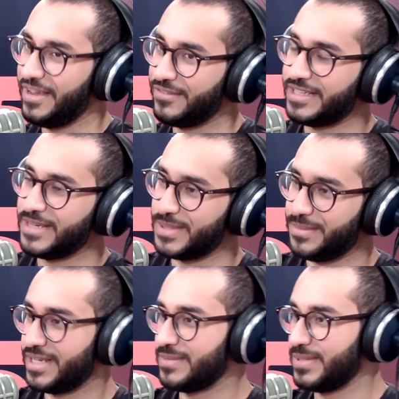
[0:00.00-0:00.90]
every time
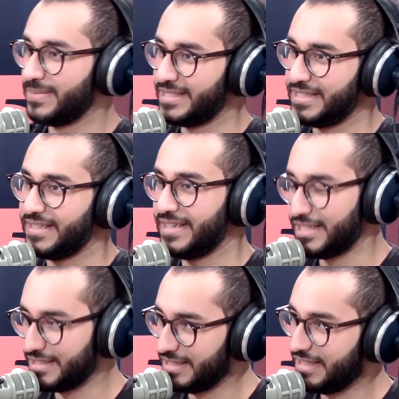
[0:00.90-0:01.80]
something comes up, let's say the
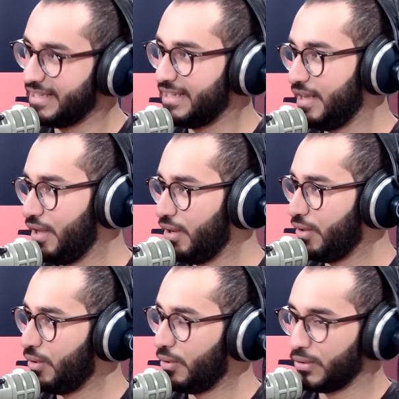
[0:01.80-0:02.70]
National Day,
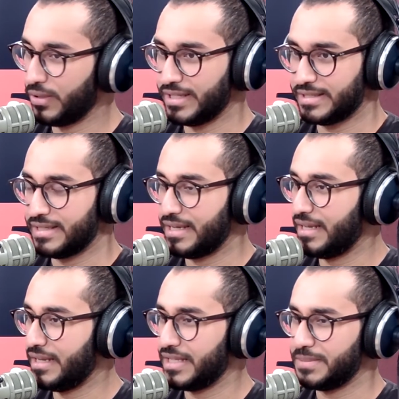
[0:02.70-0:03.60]
or let's
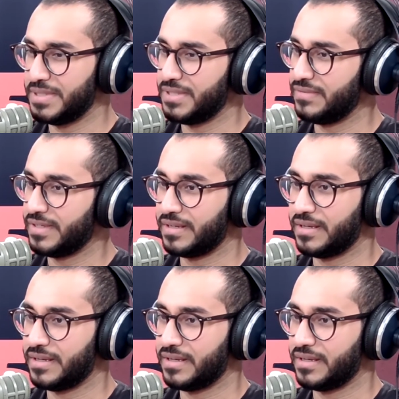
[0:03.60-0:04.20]
say a specific